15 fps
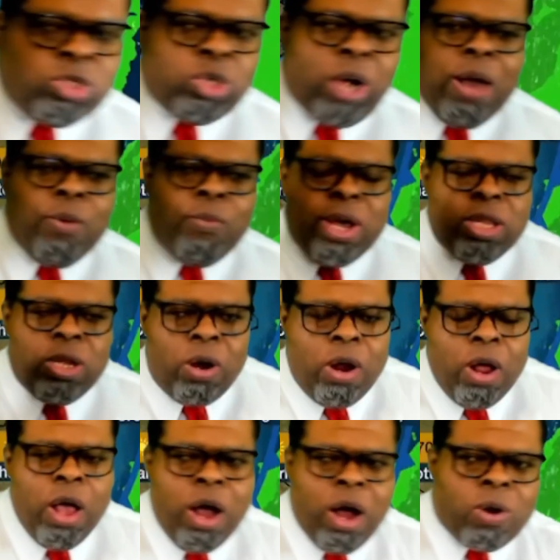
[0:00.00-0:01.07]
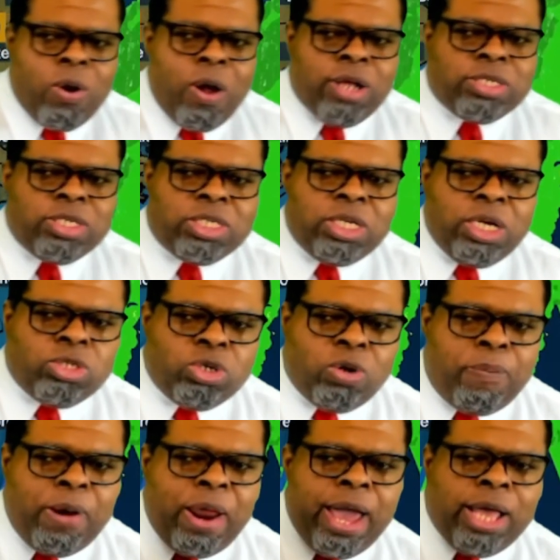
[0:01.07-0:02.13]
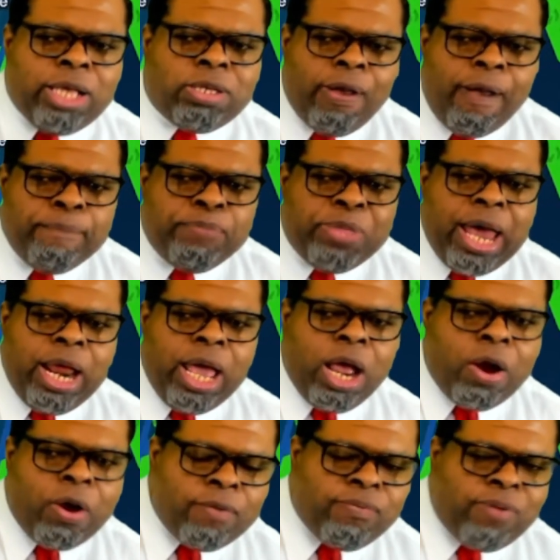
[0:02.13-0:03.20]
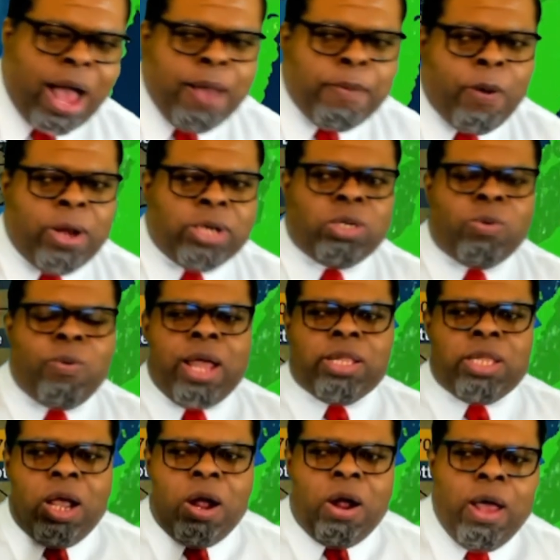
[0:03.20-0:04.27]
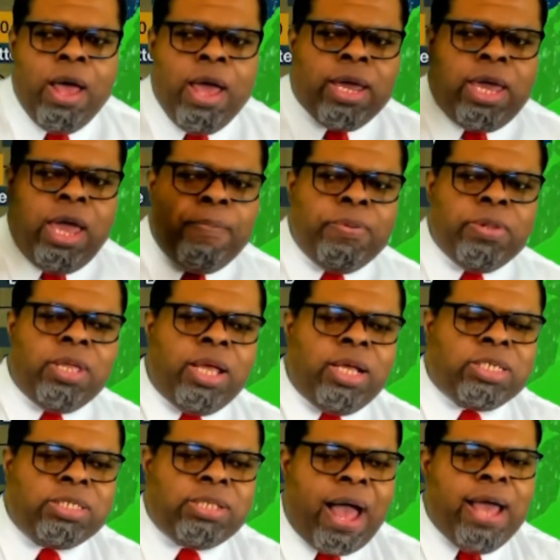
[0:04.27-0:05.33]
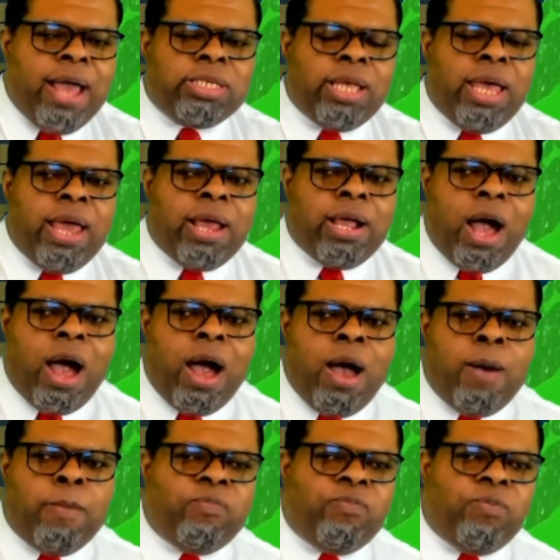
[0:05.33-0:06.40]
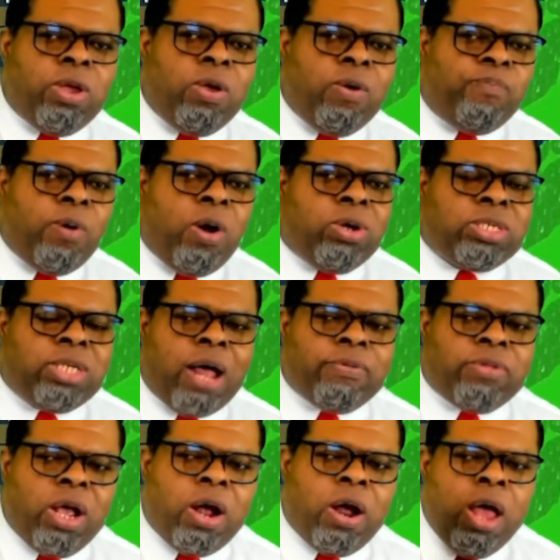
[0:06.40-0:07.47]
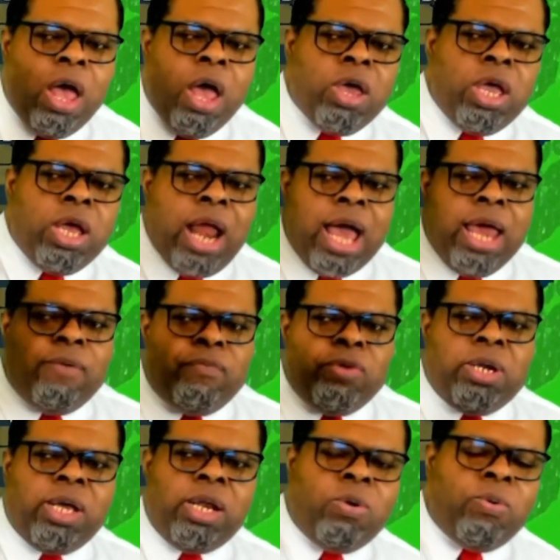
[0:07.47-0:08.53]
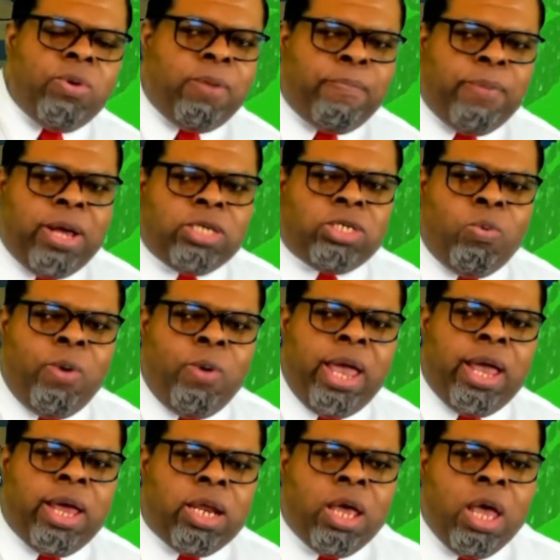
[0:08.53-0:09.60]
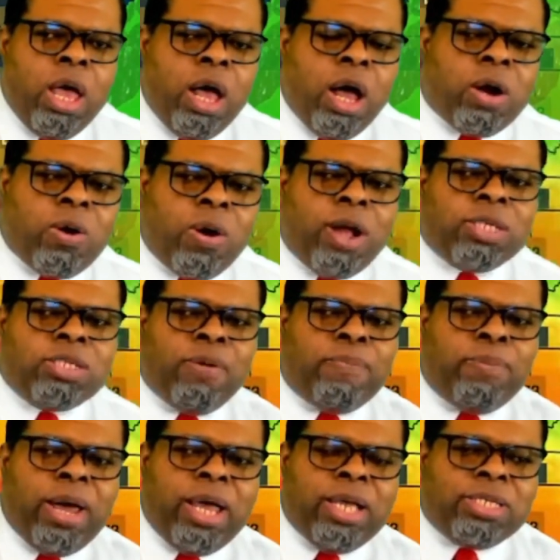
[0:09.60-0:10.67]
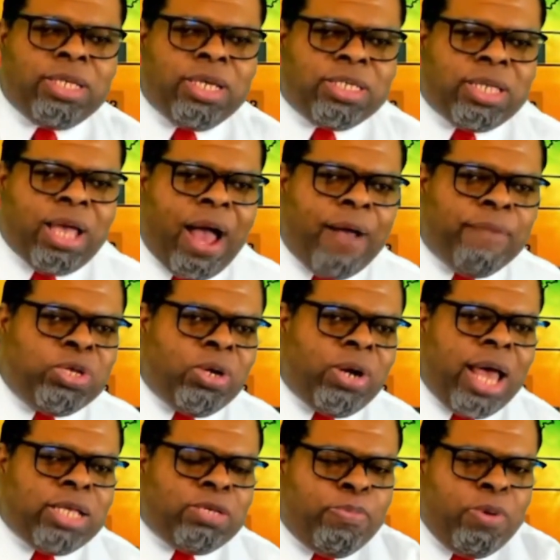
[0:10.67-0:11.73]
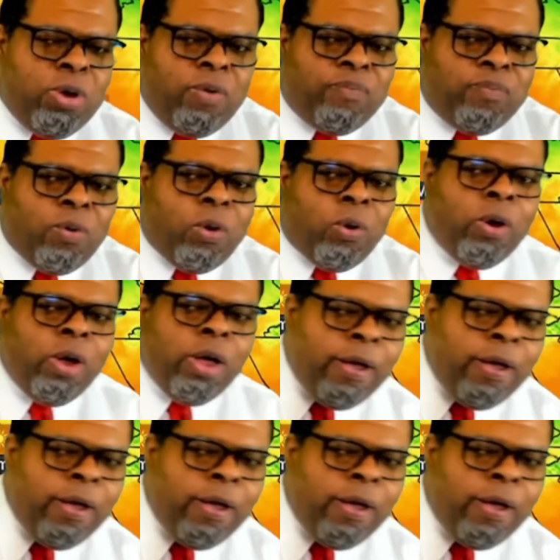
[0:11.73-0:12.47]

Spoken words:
dry weather across the Central Plains, that area of high pressure right there, keeping things nice and calm for you folks out there. You're not even dealing with a bunch of wind across the plains this time, so that's beautiful.